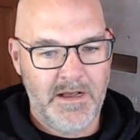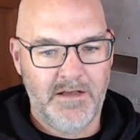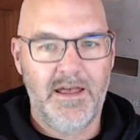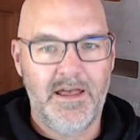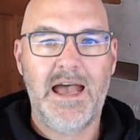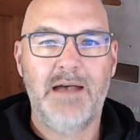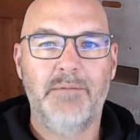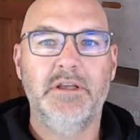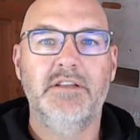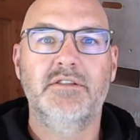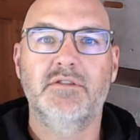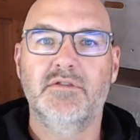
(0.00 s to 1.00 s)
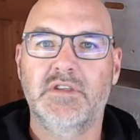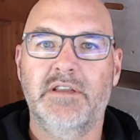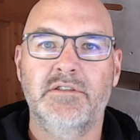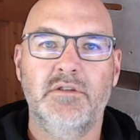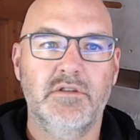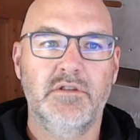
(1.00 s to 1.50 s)
I'll happy to
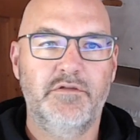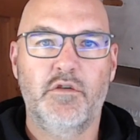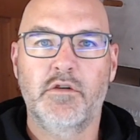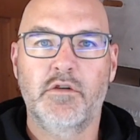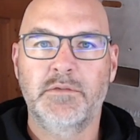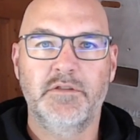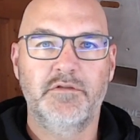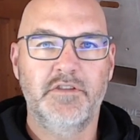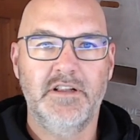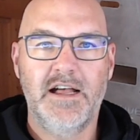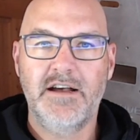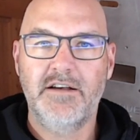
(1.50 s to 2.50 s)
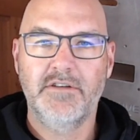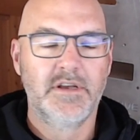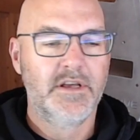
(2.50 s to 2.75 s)
send you the form to fill out,